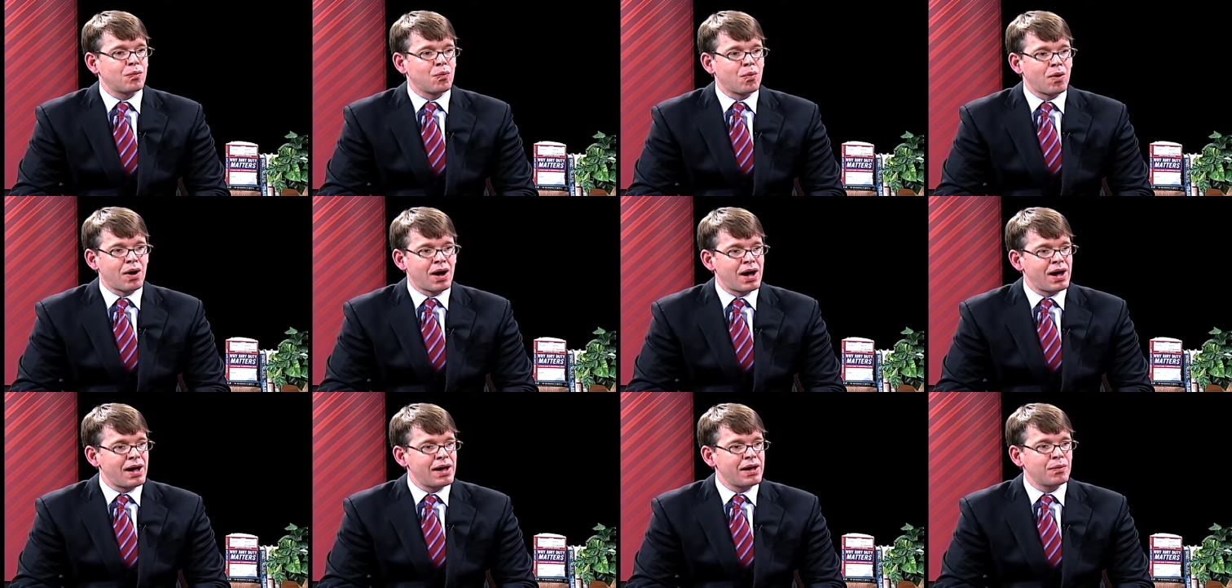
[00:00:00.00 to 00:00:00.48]

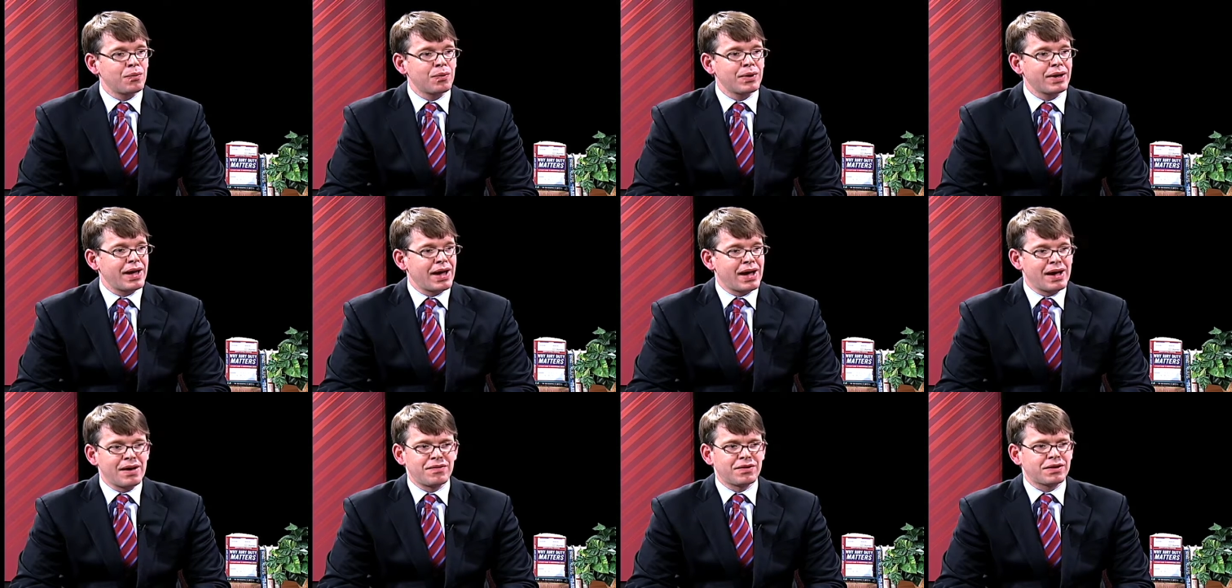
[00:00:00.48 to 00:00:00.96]
why we
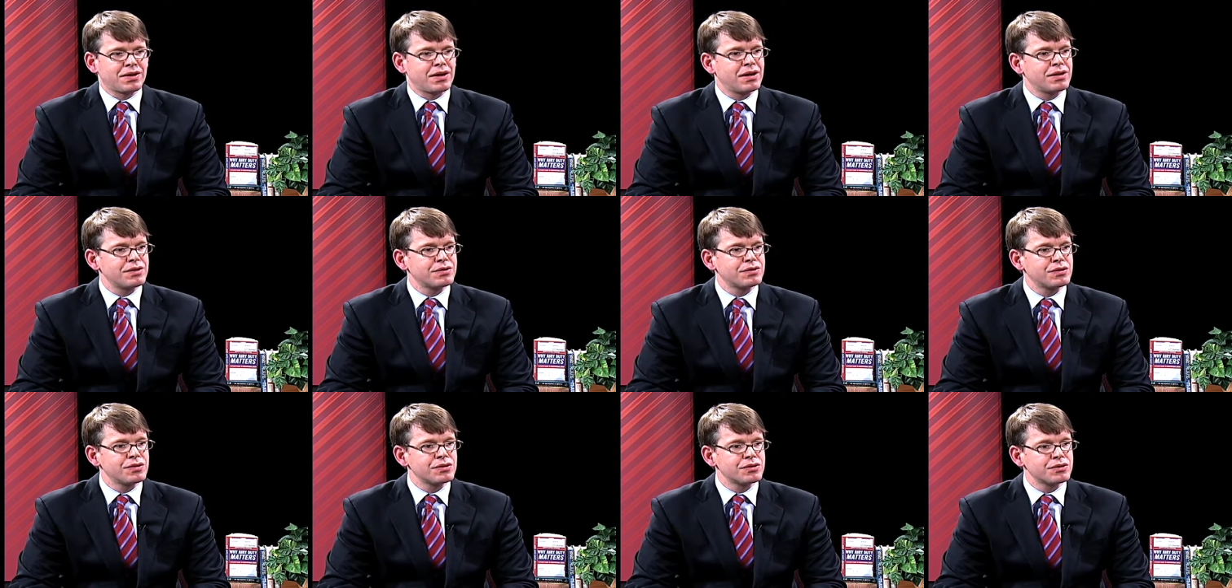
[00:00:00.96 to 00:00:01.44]
have a
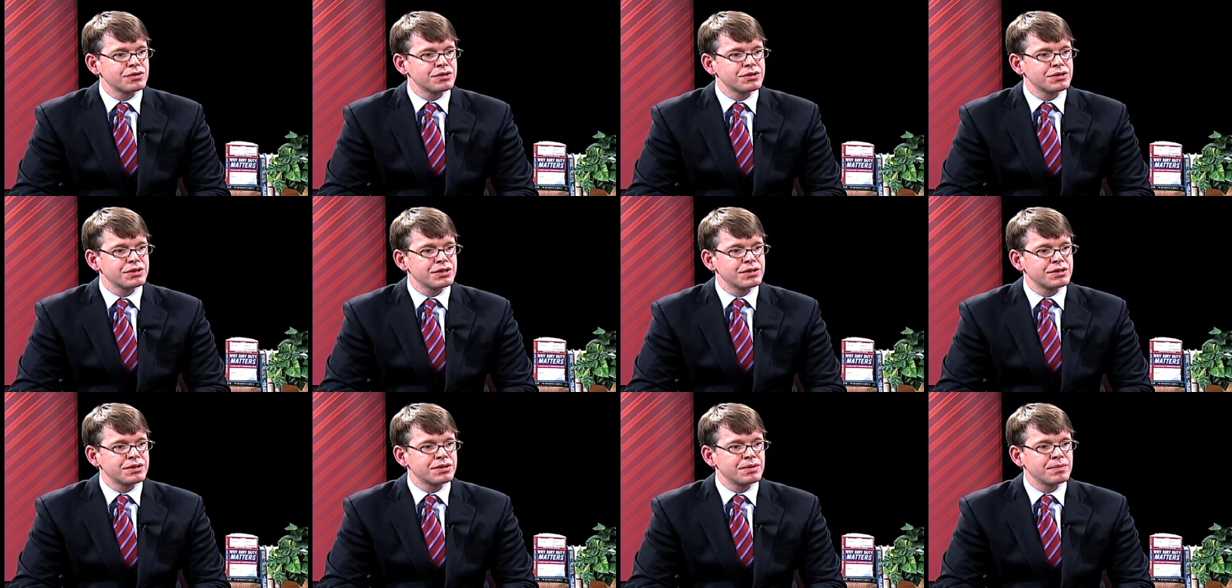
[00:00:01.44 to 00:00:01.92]
constitutional
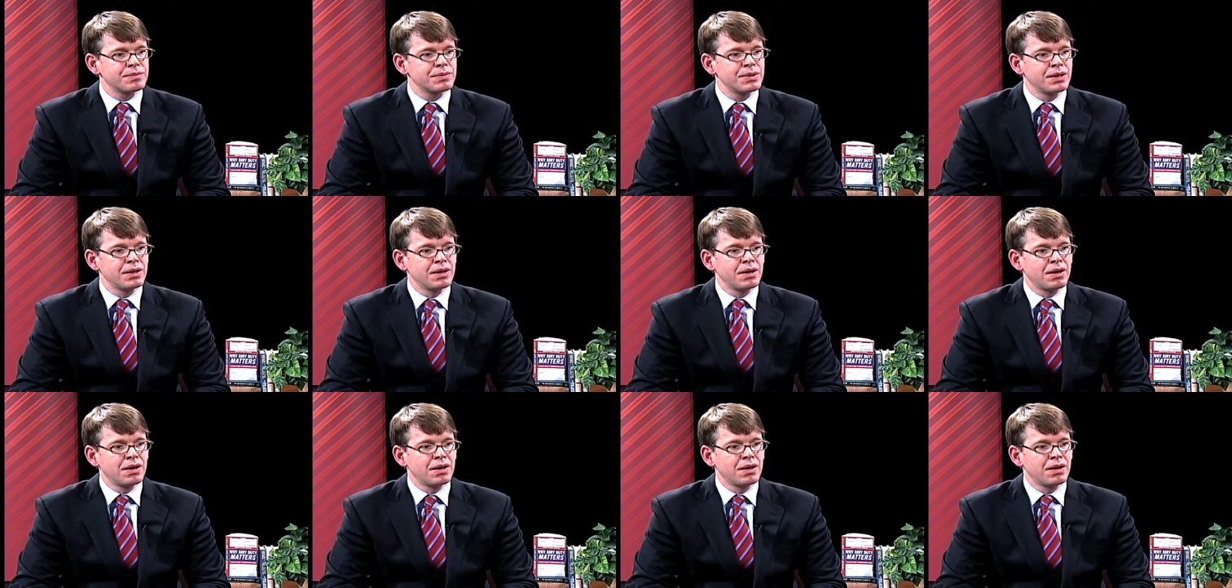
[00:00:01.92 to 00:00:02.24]
system.